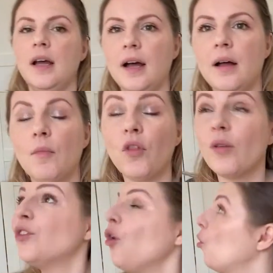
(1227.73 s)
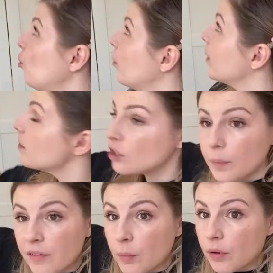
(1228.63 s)
Um, although not all, because some
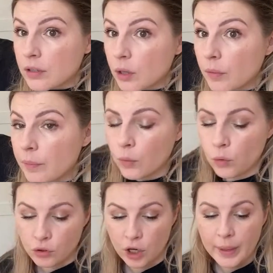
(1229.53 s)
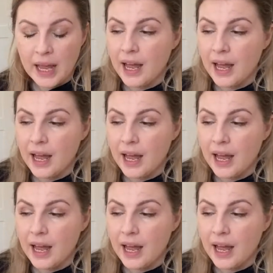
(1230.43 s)
of them were on top of my wardrobe.